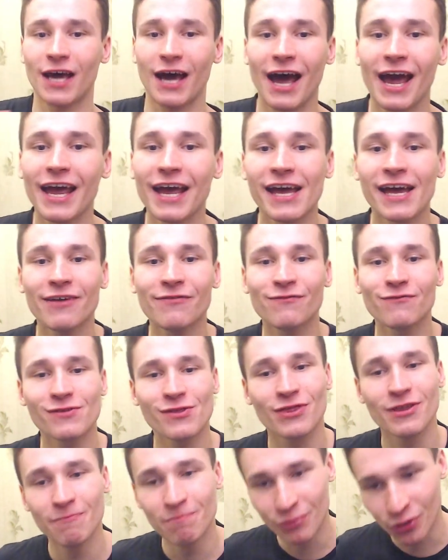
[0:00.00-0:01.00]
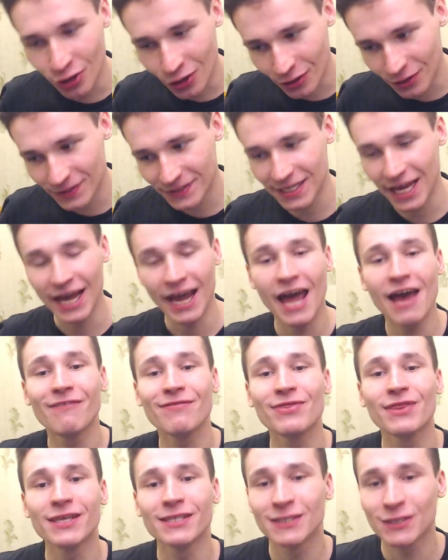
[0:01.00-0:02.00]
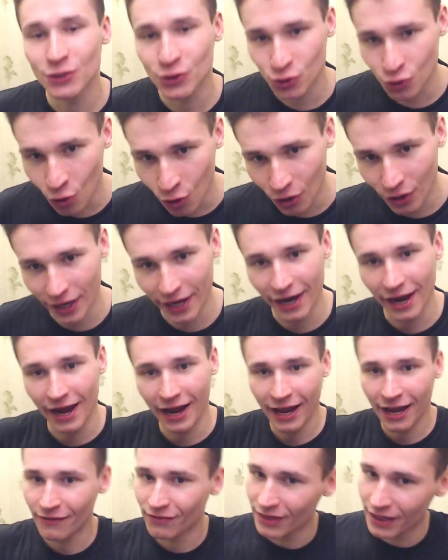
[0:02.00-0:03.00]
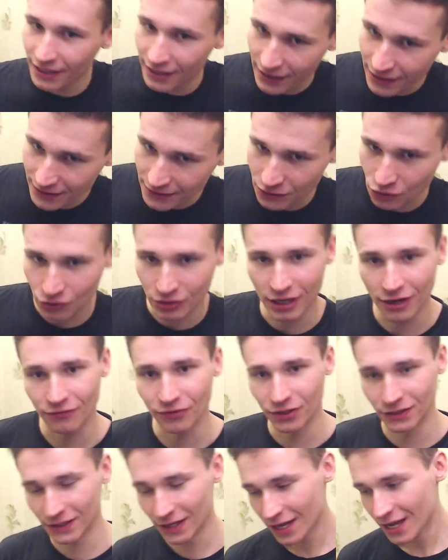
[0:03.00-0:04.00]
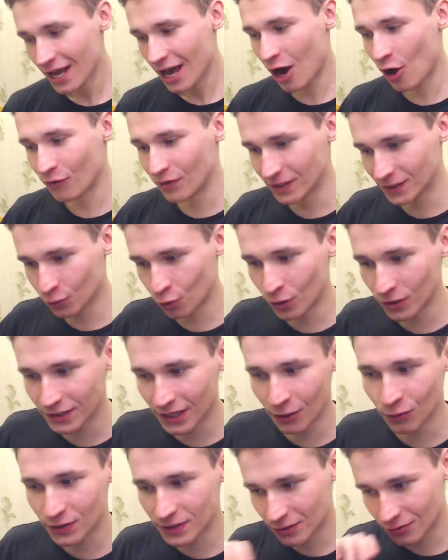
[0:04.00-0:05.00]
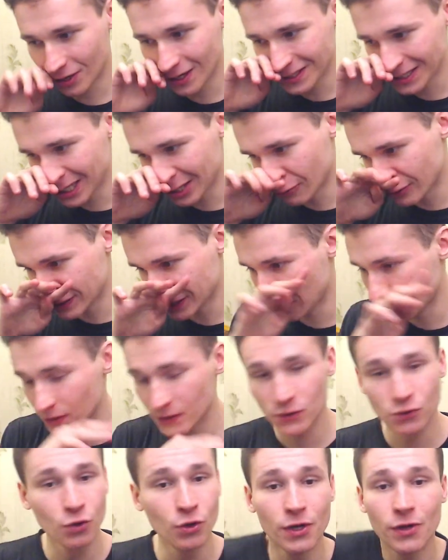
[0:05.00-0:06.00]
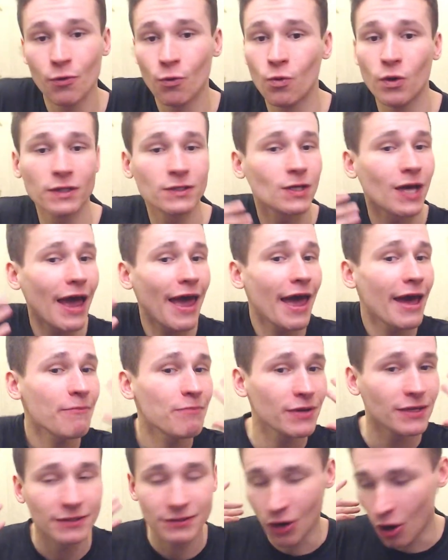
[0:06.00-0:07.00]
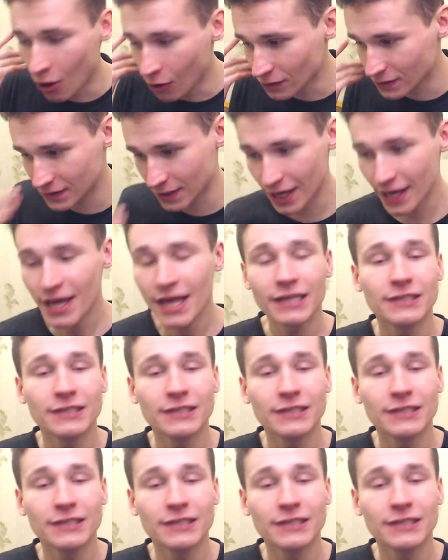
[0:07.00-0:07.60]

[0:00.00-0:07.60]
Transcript: I have the progress, I have the story, I have the history of it, of it, what I was creating, what I was doing, what happened also.